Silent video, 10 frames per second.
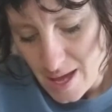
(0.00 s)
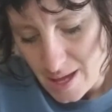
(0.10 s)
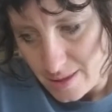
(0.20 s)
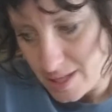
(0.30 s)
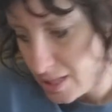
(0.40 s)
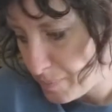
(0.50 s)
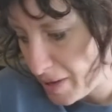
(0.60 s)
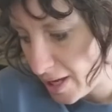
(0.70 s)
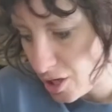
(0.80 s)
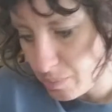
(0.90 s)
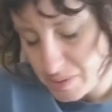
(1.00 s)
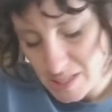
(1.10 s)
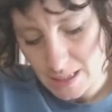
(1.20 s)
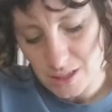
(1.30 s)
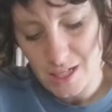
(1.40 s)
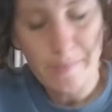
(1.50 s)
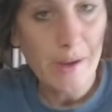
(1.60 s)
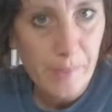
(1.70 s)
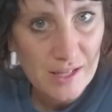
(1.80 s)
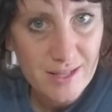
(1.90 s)
This bit could potentially be
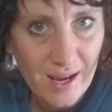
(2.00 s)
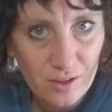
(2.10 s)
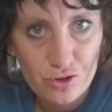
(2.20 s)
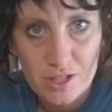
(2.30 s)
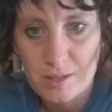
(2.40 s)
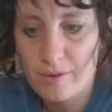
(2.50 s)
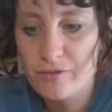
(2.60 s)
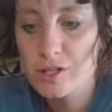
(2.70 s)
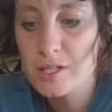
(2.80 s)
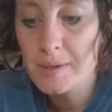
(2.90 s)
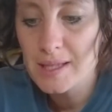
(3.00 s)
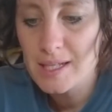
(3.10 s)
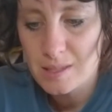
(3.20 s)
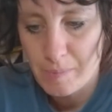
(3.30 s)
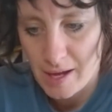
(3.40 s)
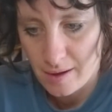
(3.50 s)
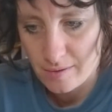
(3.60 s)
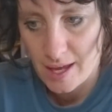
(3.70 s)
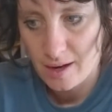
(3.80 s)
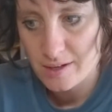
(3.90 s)
a bit dangerous, so if you're doing this bit,
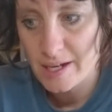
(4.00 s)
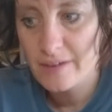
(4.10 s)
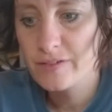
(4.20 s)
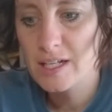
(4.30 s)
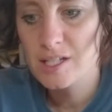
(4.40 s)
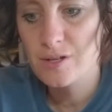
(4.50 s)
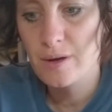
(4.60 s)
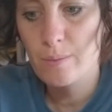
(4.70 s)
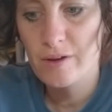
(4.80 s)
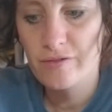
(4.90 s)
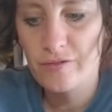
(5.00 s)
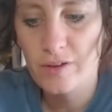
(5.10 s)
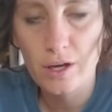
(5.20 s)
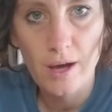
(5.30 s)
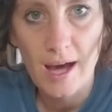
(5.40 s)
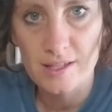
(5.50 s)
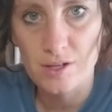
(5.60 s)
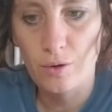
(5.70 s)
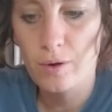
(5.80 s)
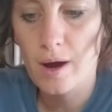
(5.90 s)
then definitely do it with an
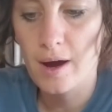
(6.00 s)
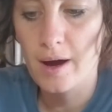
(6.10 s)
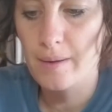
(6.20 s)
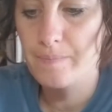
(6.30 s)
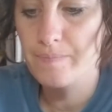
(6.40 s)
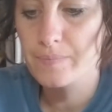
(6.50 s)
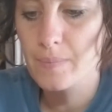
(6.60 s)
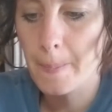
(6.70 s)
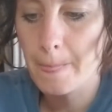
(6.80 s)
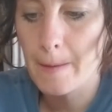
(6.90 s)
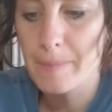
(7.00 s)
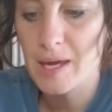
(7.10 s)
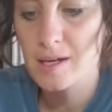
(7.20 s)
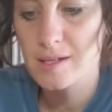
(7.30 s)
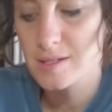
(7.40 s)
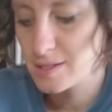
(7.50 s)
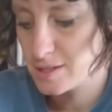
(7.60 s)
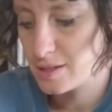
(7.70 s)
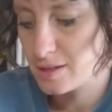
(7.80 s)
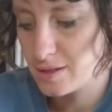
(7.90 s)
adult,
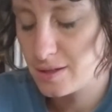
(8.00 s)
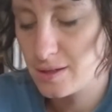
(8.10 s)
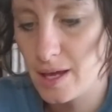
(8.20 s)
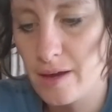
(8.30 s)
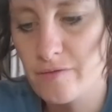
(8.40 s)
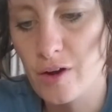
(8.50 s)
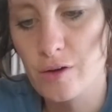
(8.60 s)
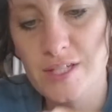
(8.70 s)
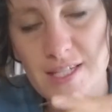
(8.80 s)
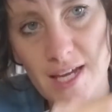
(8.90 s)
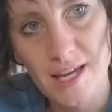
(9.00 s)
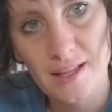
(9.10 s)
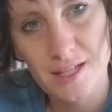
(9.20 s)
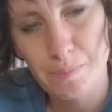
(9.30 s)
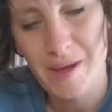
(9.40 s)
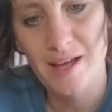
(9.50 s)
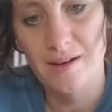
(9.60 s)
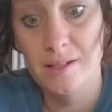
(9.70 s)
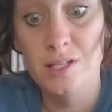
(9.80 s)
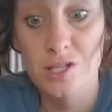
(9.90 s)
because it involves sticking this
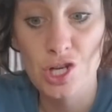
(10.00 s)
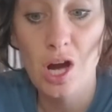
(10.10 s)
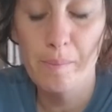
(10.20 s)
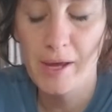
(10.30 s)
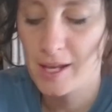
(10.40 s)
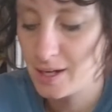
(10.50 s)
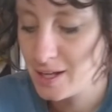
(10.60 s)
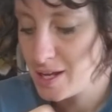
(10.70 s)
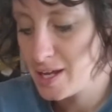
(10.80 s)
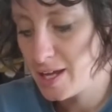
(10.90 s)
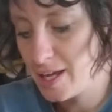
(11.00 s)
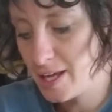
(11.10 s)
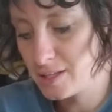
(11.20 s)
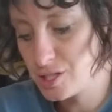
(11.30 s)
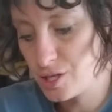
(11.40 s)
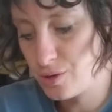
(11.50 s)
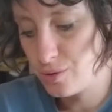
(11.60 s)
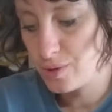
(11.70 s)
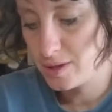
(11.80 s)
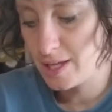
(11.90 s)
pin, it's a sharp pin,
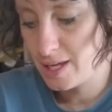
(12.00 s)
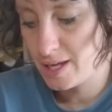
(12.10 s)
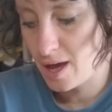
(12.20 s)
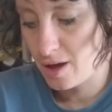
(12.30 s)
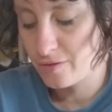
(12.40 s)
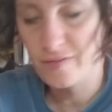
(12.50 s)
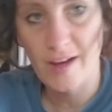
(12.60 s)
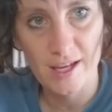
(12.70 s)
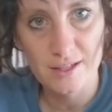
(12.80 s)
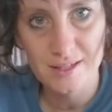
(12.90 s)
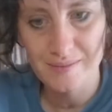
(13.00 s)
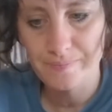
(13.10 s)
into the face,